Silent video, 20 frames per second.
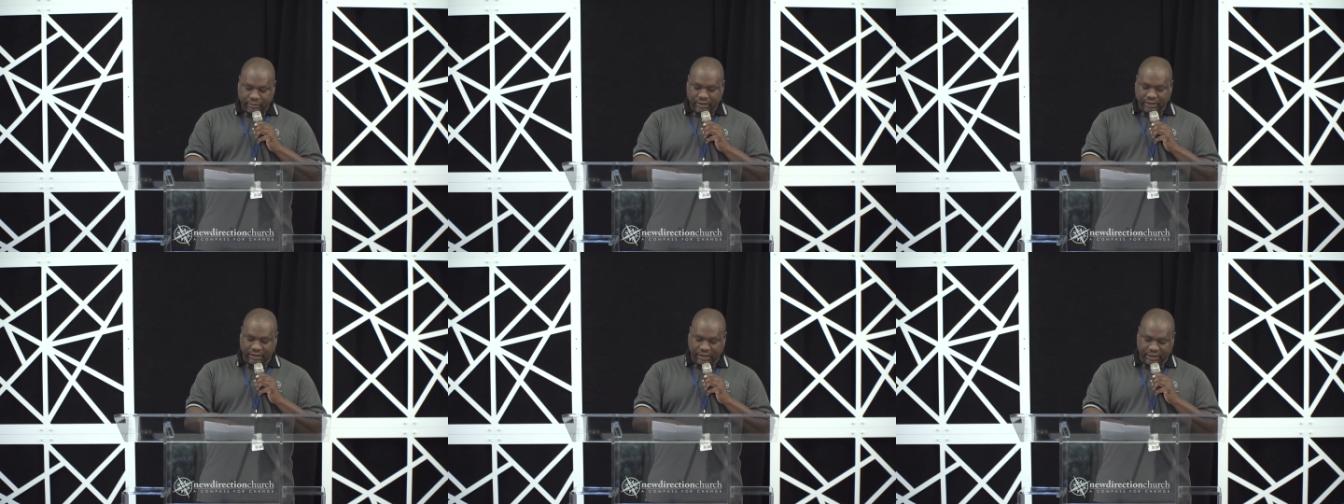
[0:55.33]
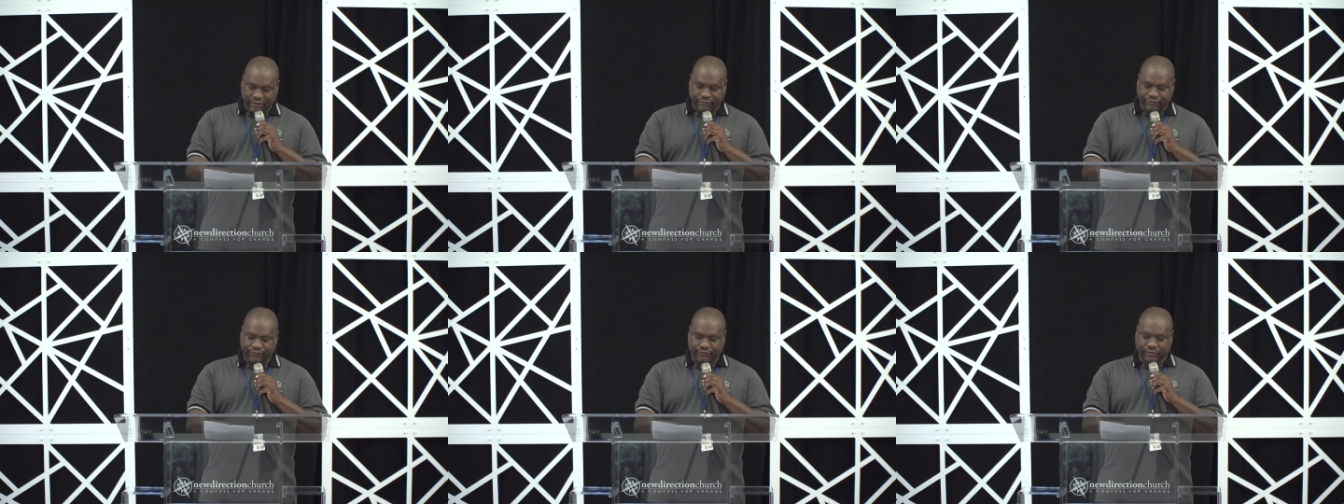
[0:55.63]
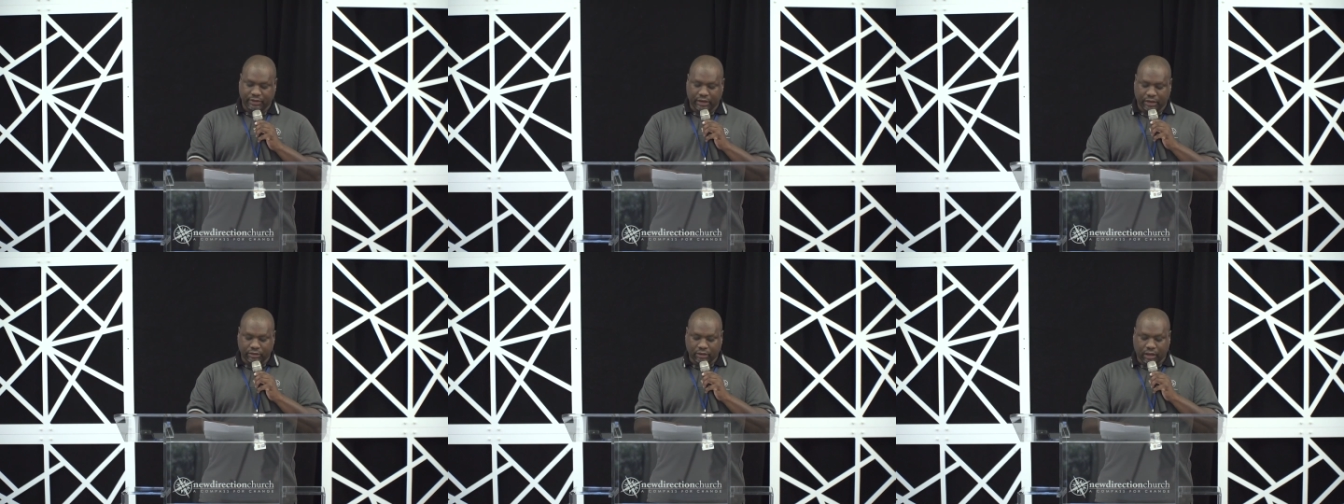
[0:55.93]
belief
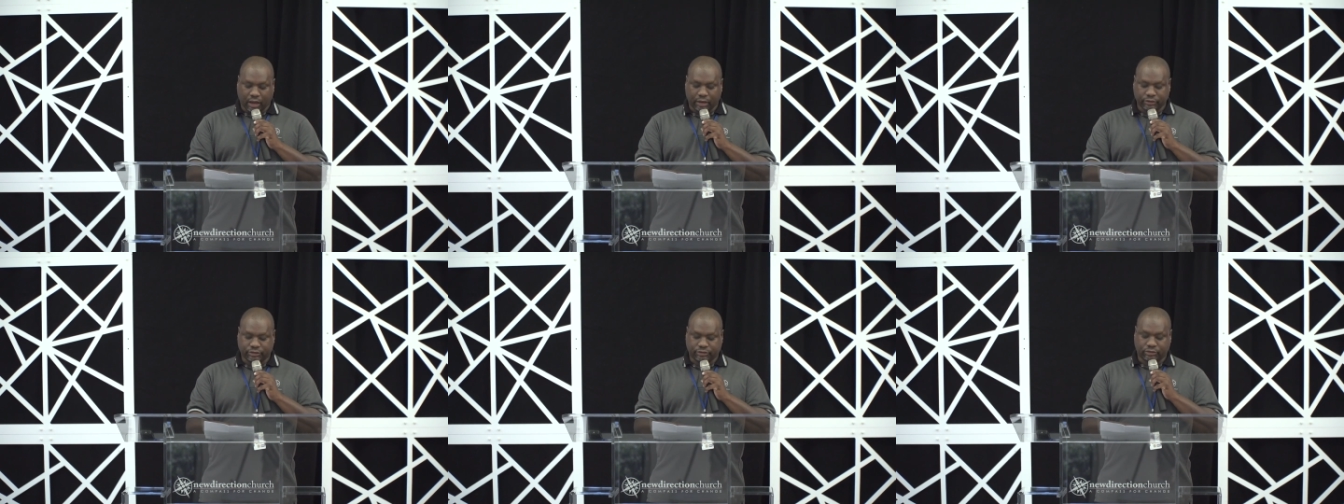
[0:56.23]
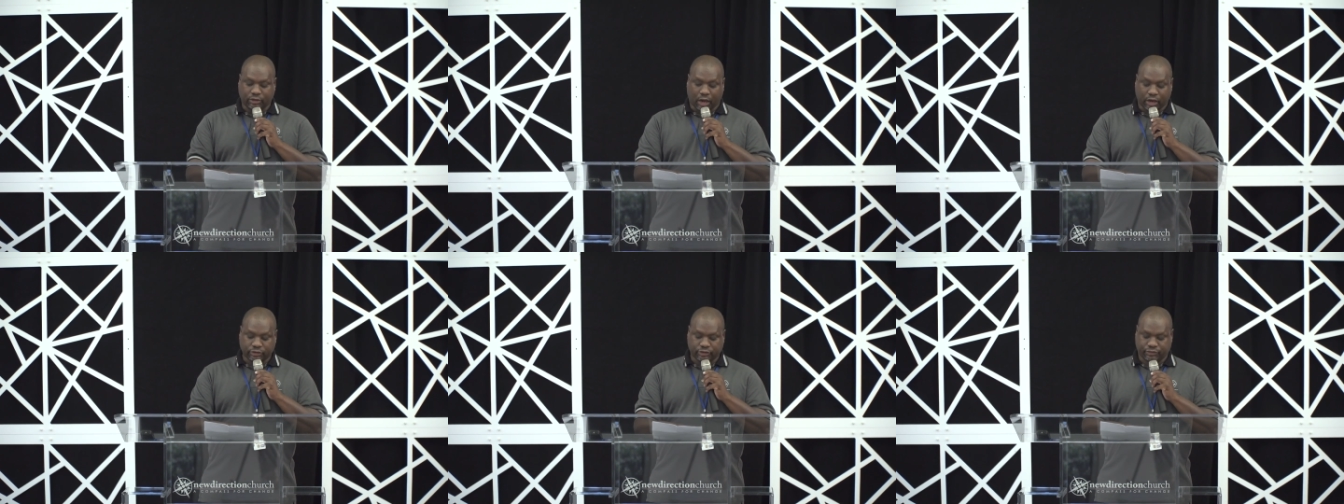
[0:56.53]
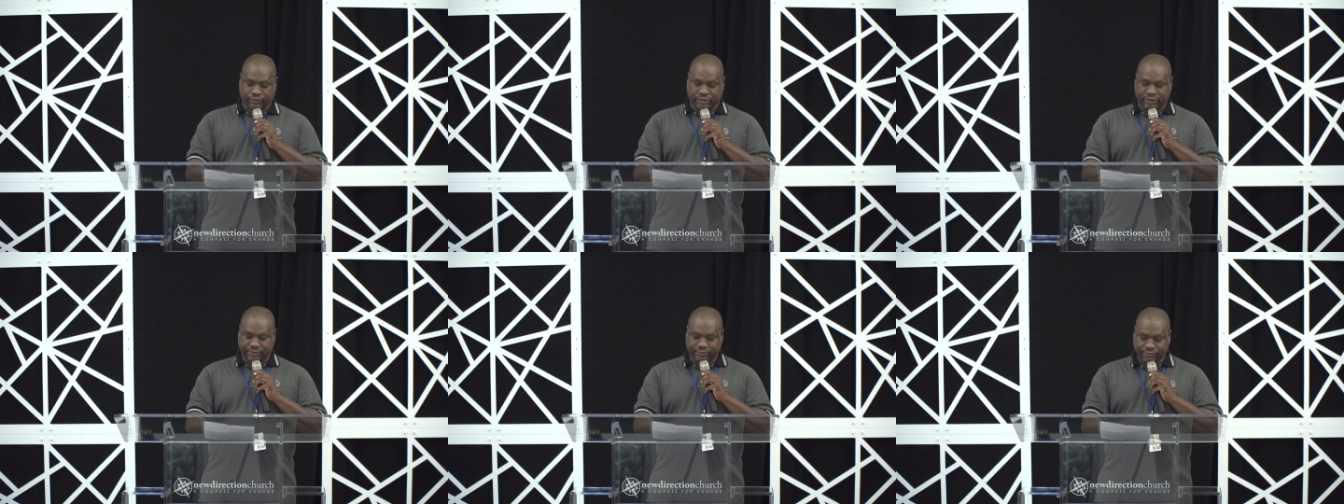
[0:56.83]
in God's
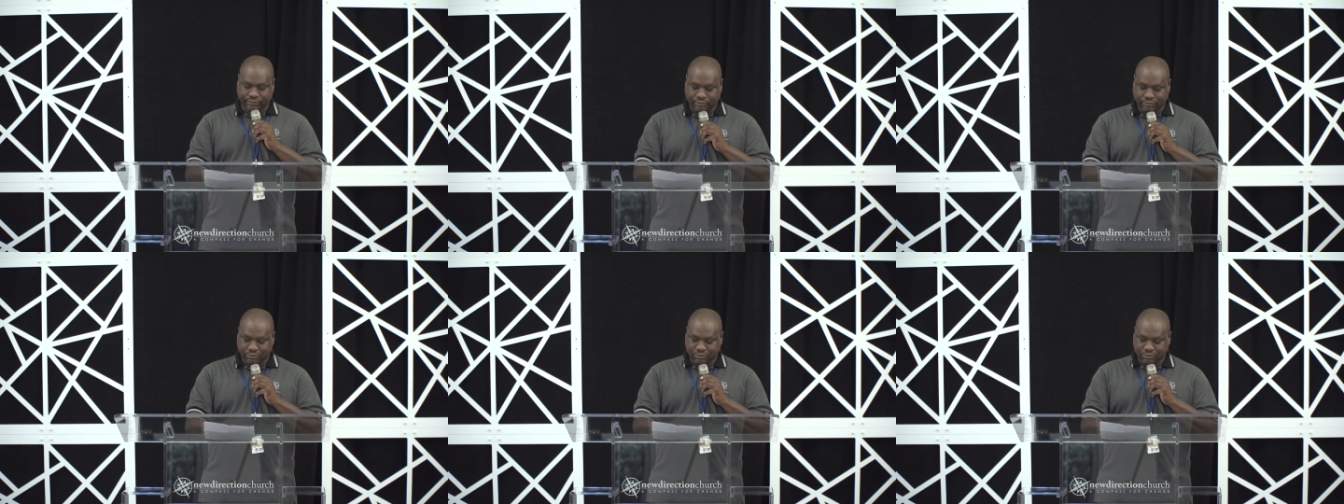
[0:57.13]
doctrine